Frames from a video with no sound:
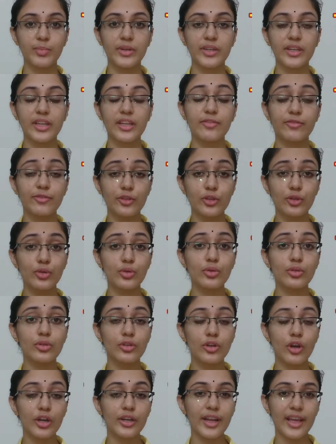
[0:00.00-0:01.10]
but if you
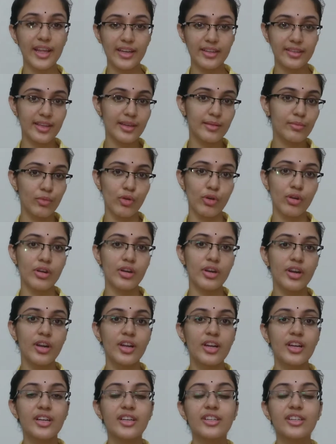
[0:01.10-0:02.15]
got anything more,